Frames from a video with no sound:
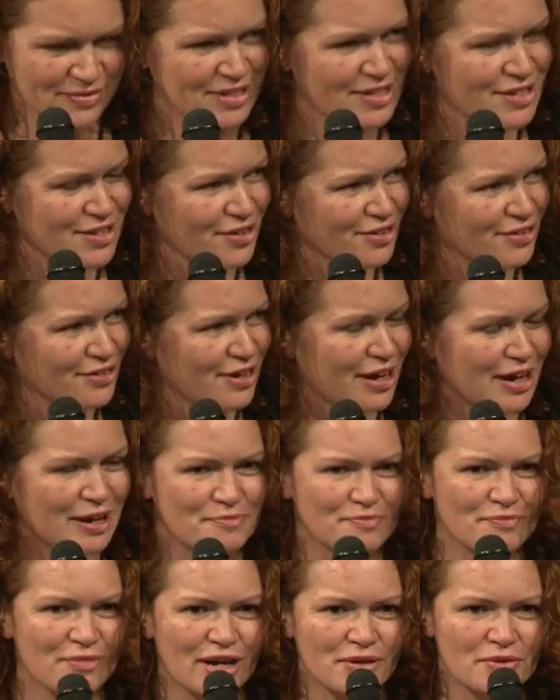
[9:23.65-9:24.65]
so
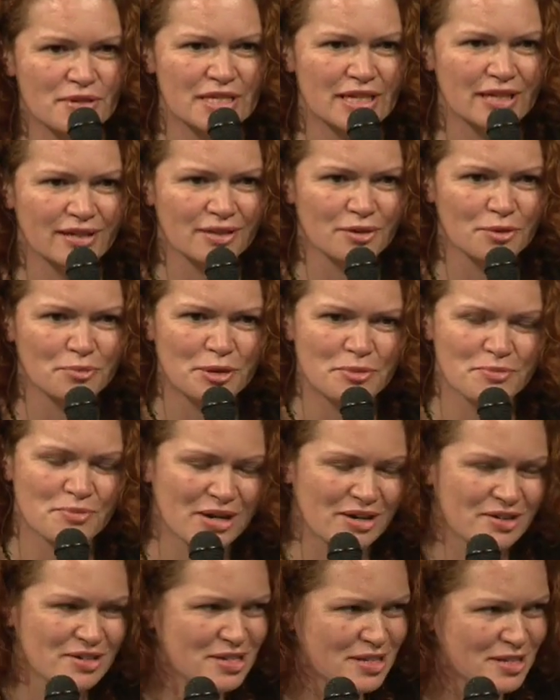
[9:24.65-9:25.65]
I always get a little bit
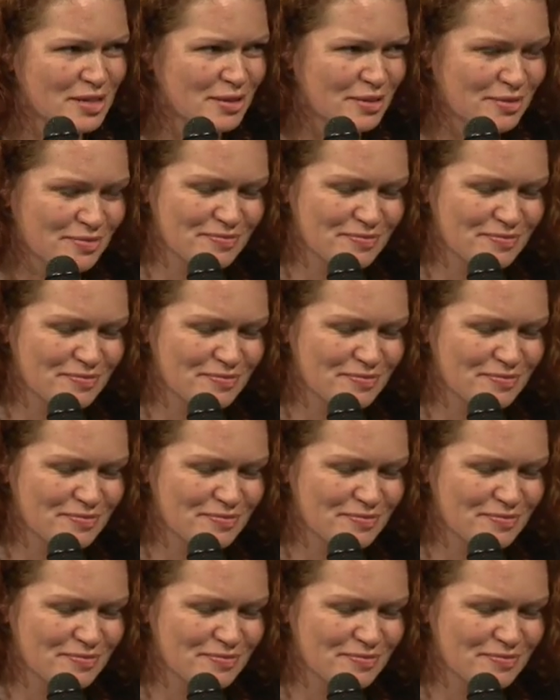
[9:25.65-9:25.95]
embarrassed